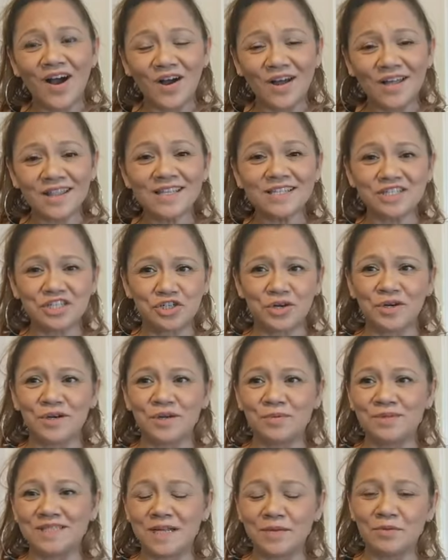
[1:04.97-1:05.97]
on this journey
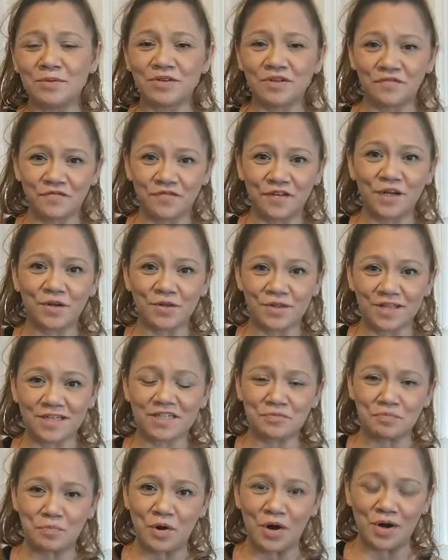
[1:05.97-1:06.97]
was able to figure
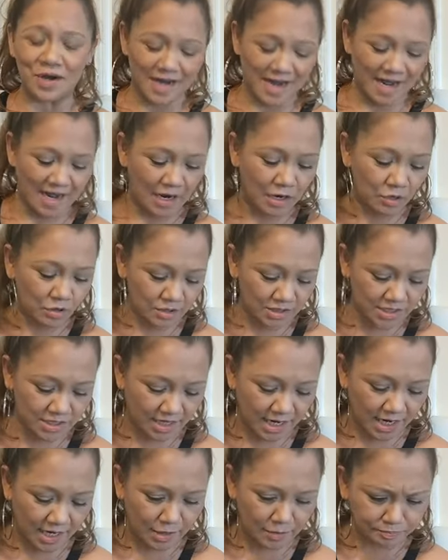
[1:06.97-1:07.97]
this part out
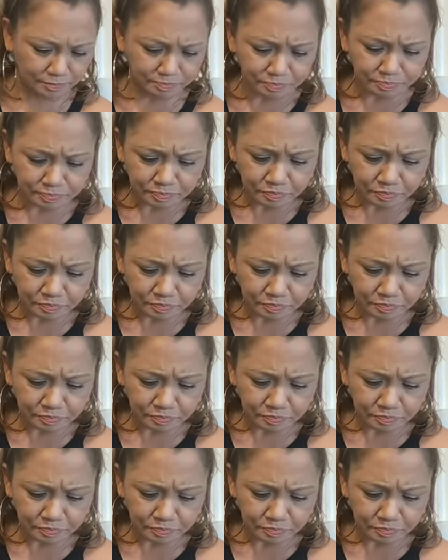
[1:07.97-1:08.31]
um,